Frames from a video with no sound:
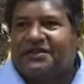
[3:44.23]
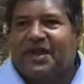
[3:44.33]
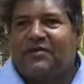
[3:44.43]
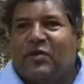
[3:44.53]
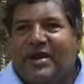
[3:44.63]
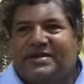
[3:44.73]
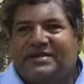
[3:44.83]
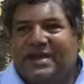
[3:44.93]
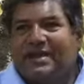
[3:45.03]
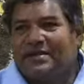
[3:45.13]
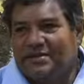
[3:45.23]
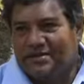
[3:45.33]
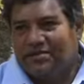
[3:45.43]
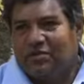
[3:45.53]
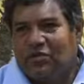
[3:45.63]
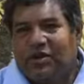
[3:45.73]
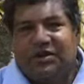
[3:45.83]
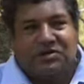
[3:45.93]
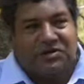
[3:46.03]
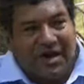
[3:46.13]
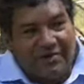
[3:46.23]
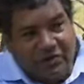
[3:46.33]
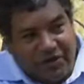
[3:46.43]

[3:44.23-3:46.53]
So everyone sings. When you travel,